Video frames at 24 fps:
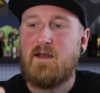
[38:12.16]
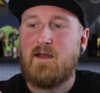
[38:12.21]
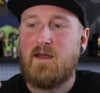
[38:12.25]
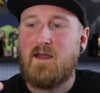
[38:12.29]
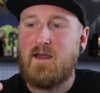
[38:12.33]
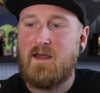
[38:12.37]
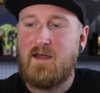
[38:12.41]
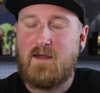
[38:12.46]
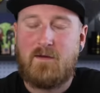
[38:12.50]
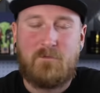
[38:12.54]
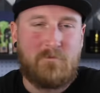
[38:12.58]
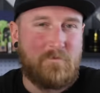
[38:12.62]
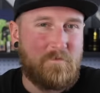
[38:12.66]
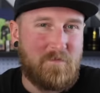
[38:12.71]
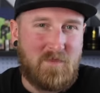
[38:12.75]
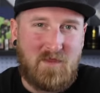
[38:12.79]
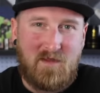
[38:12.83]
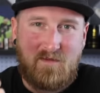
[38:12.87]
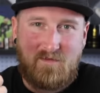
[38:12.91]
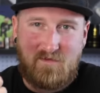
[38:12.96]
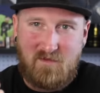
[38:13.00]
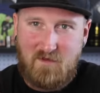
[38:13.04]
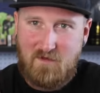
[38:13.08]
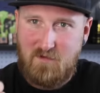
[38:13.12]
and
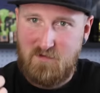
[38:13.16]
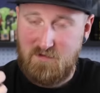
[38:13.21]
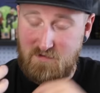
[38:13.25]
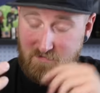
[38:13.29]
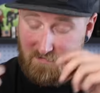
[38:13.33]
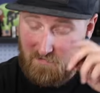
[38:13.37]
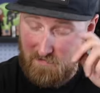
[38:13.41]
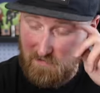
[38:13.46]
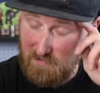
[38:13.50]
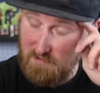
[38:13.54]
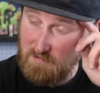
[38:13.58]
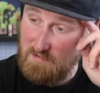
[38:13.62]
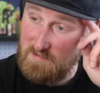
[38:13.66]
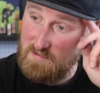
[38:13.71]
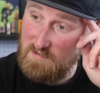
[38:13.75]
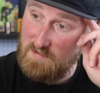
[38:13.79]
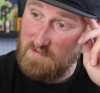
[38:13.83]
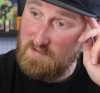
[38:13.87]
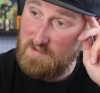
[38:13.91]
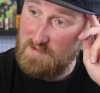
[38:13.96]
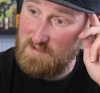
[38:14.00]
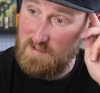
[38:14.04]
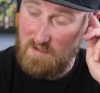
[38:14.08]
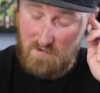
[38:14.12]
this thing just
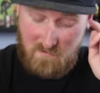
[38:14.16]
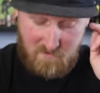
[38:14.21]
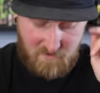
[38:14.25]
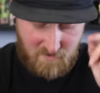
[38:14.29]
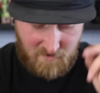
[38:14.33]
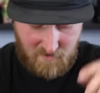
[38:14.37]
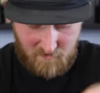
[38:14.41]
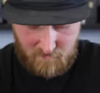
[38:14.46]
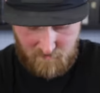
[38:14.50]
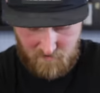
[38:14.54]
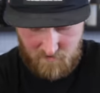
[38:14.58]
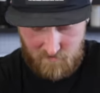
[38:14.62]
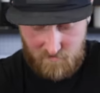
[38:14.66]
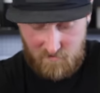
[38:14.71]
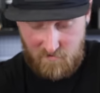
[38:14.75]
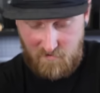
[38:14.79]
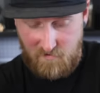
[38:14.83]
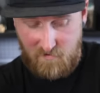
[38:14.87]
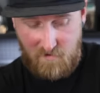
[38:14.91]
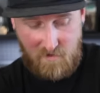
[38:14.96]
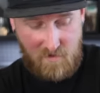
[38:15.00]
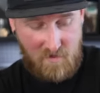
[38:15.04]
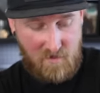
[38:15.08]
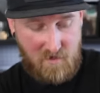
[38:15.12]
feels so damn good
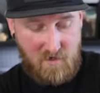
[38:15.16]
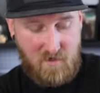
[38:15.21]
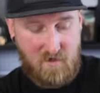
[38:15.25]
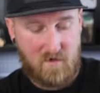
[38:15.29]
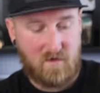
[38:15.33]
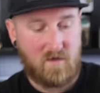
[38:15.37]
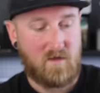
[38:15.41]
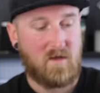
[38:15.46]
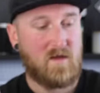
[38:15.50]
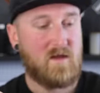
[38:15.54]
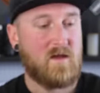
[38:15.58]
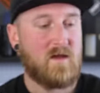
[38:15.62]
in the hand.